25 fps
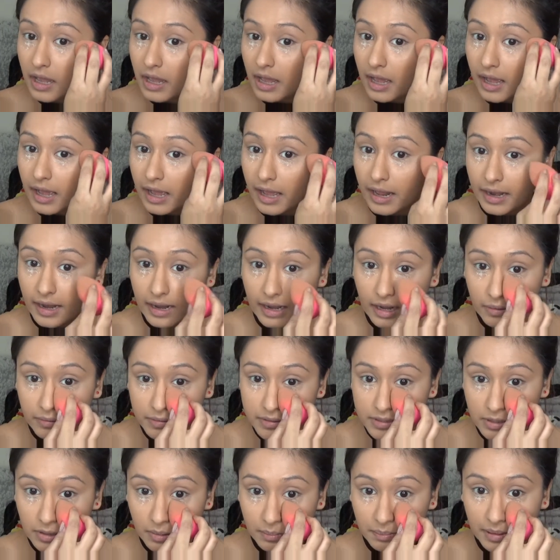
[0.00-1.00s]
And I know
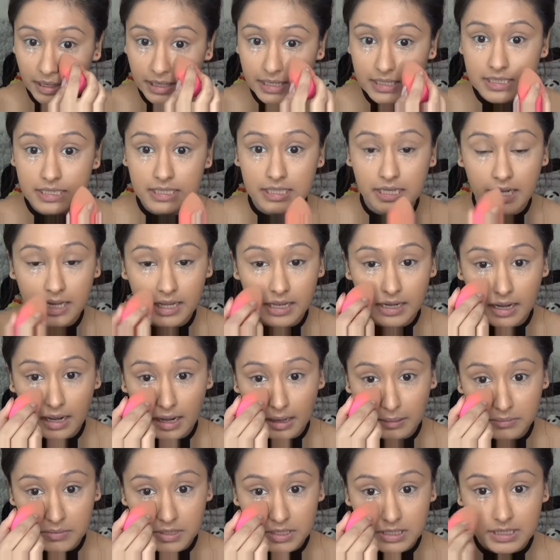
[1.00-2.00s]
it's not blended in,
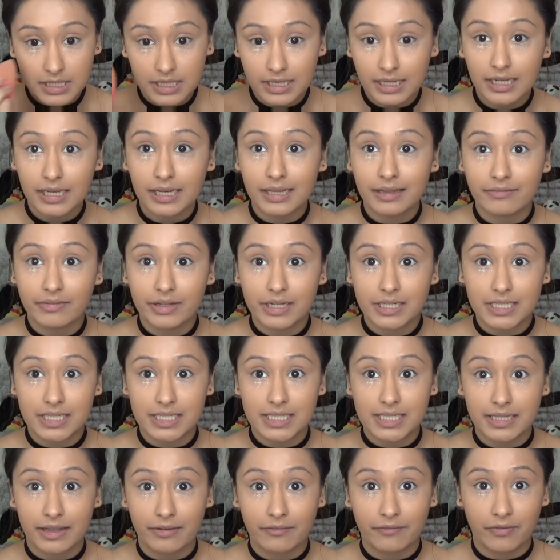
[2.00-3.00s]
I'm just going to leave it to
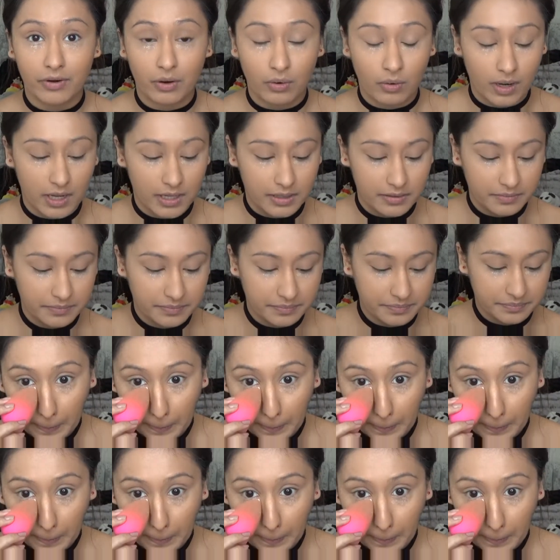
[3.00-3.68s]
sit for a while.